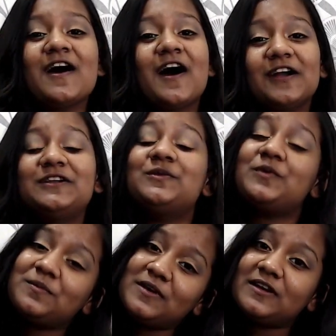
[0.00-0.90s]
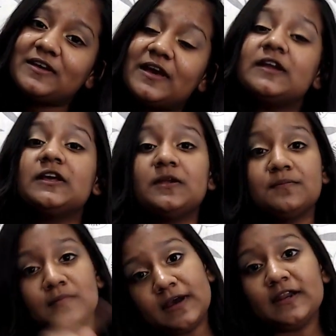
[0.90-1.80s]
Until we meet again in
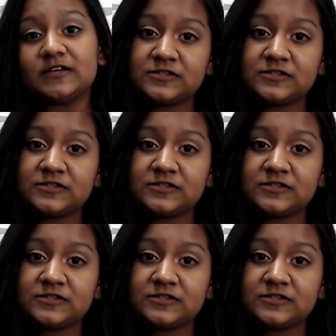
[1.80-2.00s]
my next